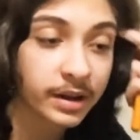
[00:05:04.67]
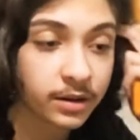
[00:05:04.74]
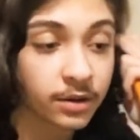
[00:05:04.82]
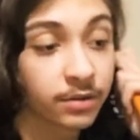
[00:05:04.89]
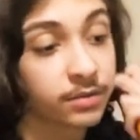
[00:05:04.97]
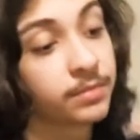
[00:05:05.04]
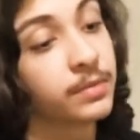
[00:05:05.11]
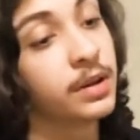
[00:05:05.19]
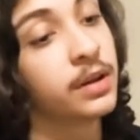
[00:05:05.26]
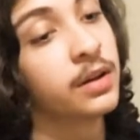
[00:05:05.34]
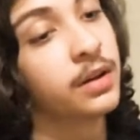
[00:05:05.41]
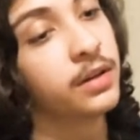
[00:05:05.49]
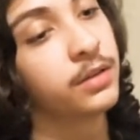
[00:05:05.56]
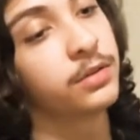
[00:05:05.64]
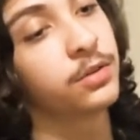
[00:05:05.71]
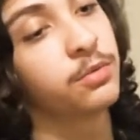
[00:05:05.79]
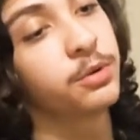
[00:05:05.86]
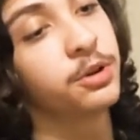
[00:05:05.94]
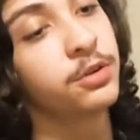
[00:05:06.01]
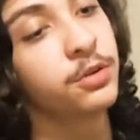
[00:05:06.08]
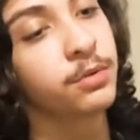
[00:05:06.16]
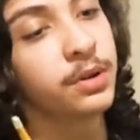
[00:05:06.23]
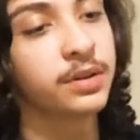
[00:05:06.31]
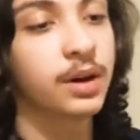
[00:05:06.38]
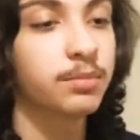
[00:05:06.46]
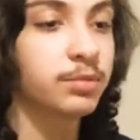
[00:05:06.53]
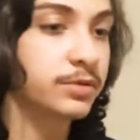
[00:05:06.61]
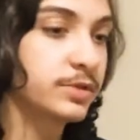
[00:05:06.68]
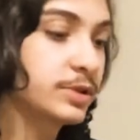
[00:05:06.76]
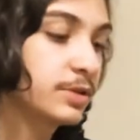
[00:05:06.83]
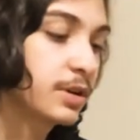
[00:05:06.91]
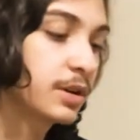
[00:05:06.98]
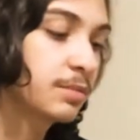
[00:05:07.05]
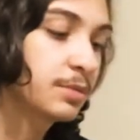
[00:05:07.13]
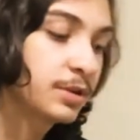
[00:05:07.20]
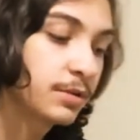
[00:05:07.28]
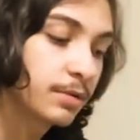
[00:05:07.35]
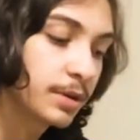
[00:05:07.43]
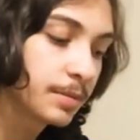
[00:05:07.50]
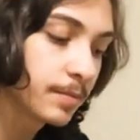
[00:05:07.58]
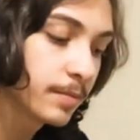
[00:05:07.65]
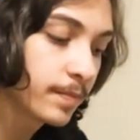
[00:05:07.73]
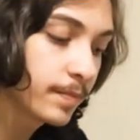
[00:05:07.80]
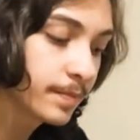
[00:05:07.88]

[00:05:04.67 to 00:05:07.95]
note. So when you're doing doubles, you're gonna be doing 2